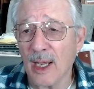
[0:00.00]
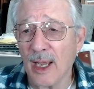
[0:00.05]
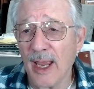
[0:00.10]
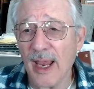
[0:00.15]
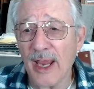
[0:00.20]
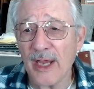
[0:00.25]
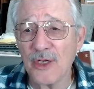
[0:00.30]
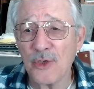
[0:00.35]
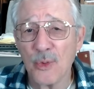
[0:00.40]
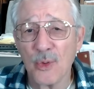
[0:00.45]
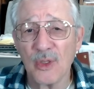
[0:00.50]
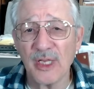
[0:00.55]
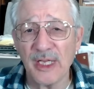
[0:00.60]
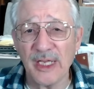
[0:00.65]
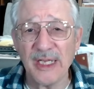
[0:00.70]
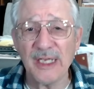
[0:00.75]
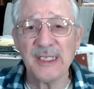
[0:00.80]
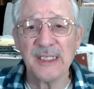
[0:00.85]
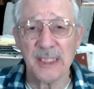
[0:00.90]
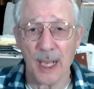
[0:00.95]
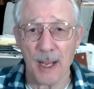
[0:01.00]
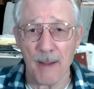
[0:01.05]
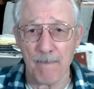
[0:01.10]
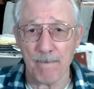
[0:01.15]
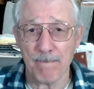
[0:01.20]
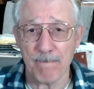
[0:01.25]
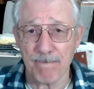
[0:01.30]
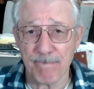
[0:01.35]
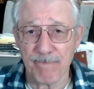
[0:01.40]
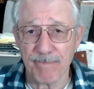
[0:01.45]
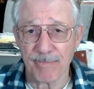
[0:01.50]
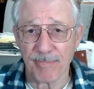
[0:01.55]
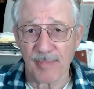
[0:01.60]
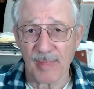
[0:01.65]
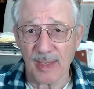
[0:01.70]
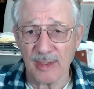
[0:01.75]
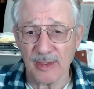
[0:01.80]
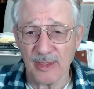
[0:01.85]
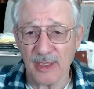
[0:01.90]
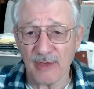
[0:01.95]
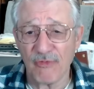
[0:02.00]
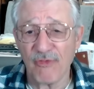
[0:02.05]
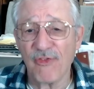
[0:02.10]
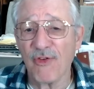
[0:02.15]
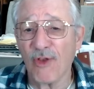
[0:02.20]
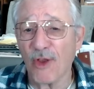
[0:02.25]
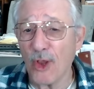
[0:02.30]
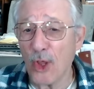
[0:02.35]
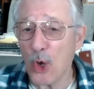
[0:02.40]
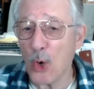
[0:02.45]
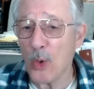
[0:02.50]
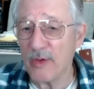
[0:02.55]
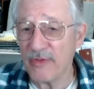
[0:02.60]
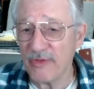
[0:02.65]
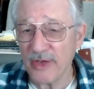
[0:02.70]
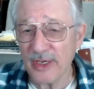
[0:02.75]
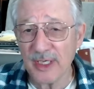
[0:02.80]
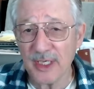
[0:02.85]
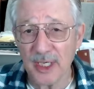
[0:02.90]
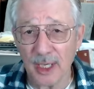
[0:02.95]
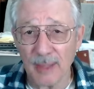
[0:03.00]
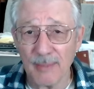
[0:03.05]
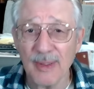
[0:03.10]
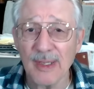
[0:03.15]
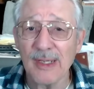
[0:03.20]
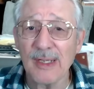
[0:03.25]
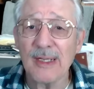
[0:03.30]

annual income, the flow of income?